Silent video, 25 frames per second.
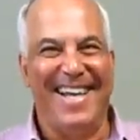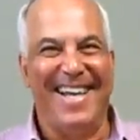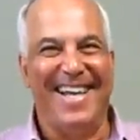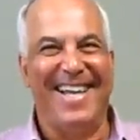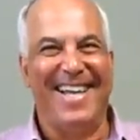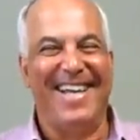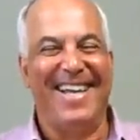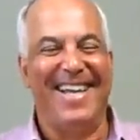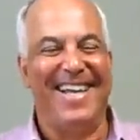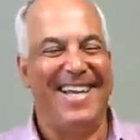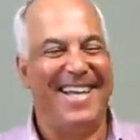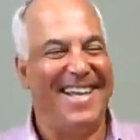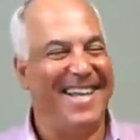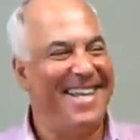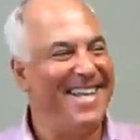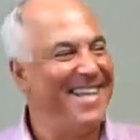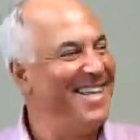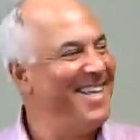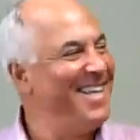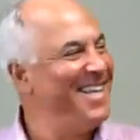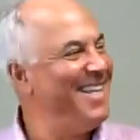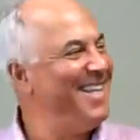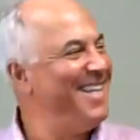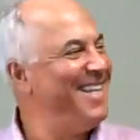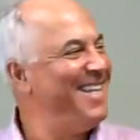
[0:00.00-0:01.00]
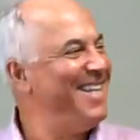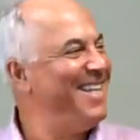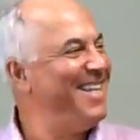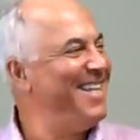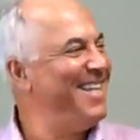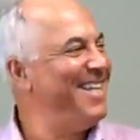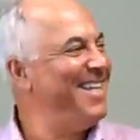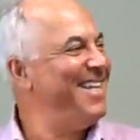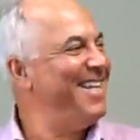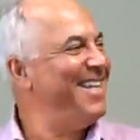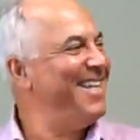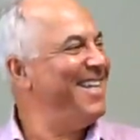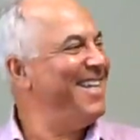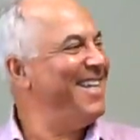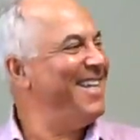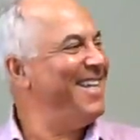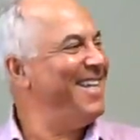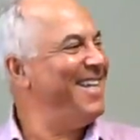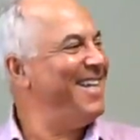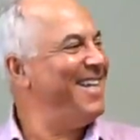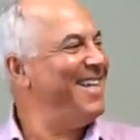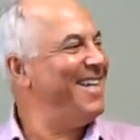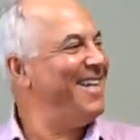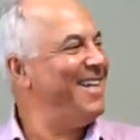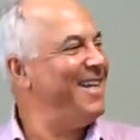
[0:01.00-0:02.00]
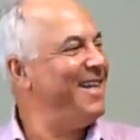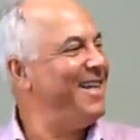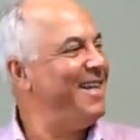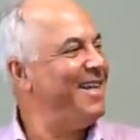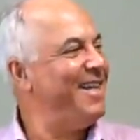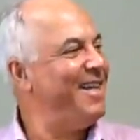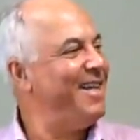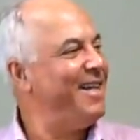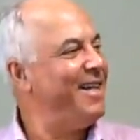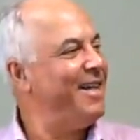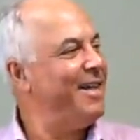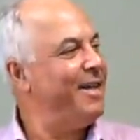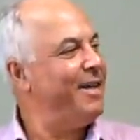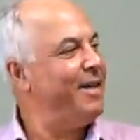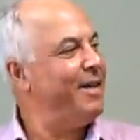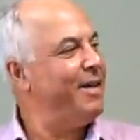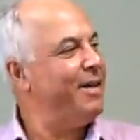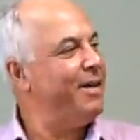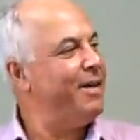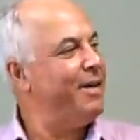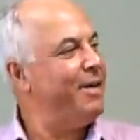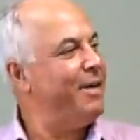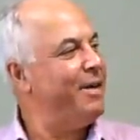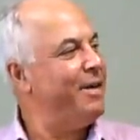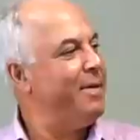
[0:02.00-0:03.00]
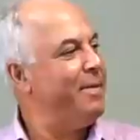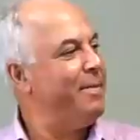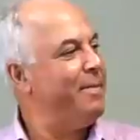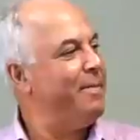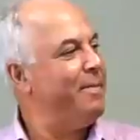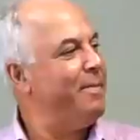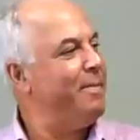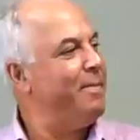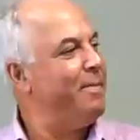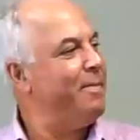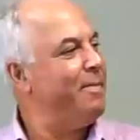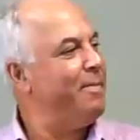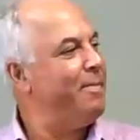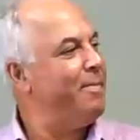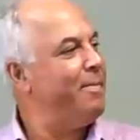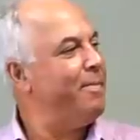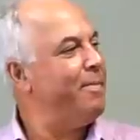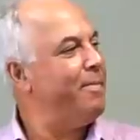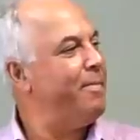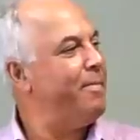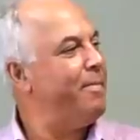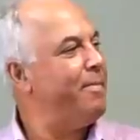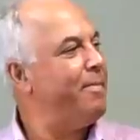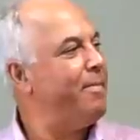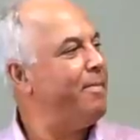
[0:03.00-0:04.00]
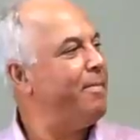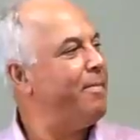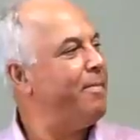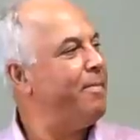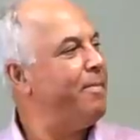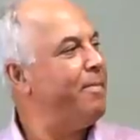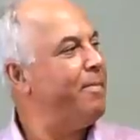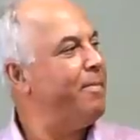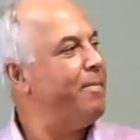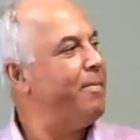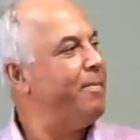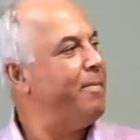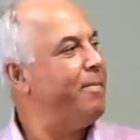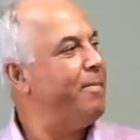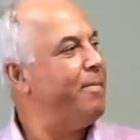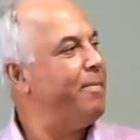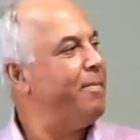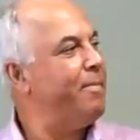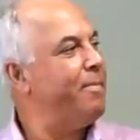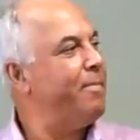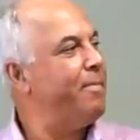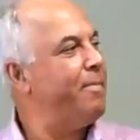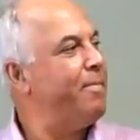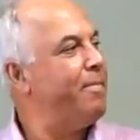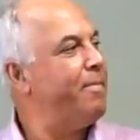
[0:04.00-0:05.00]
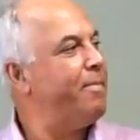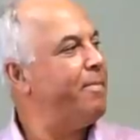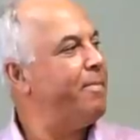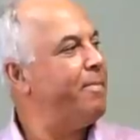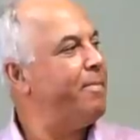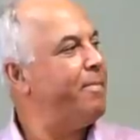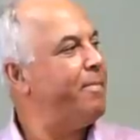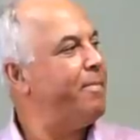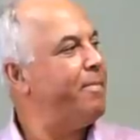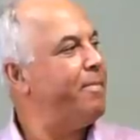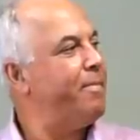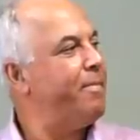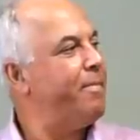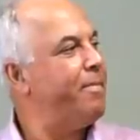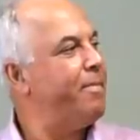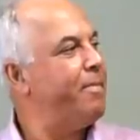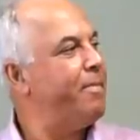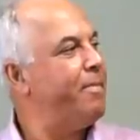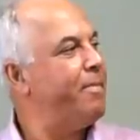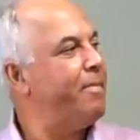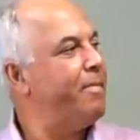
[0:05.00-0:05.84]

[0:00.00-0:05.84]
(not speaking)